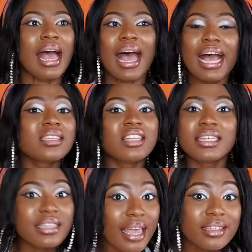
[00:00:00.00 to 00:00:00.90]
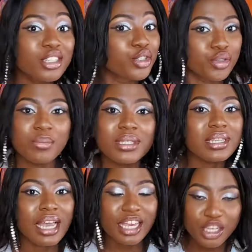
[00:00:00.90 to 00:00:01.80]
I do not take this dreams
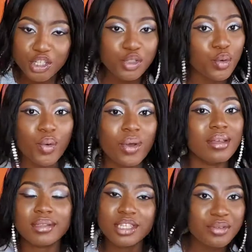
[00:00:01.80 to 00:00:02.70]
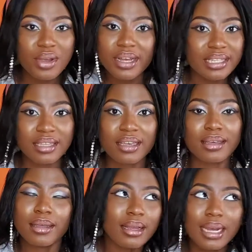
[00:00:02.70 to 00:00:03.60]
issue seriously.
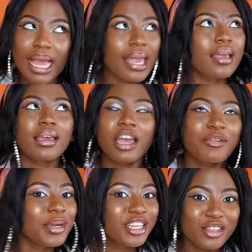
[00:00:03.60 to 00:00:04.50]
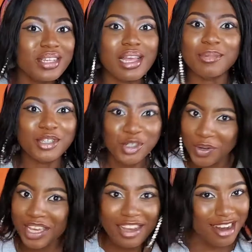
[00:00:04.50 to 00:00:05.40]
Like, everybody knows I'm the
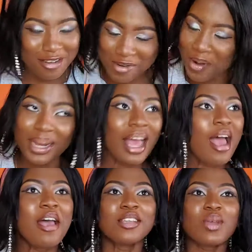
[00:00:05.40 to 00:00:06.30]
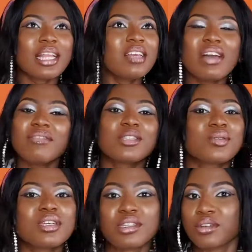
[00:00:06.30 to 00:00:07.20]
joking Carol. So I never ever took
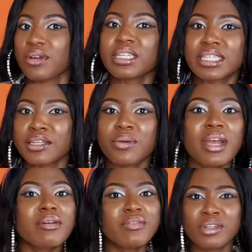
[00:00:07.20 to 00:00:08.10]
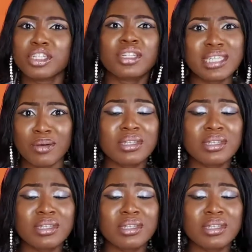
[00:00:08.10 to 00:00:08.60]
it seriously. There were revelations I would